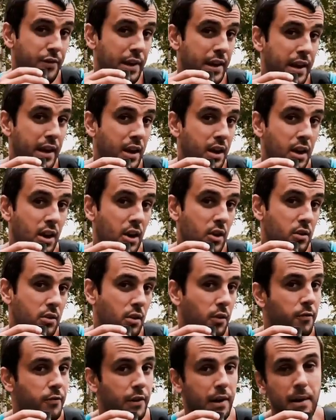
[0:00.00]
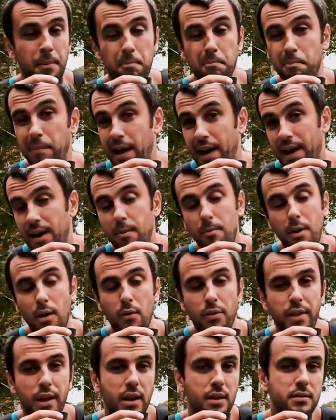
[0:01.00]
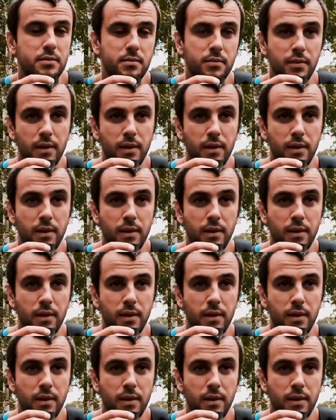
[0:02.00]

feeling good or feeling bad about the,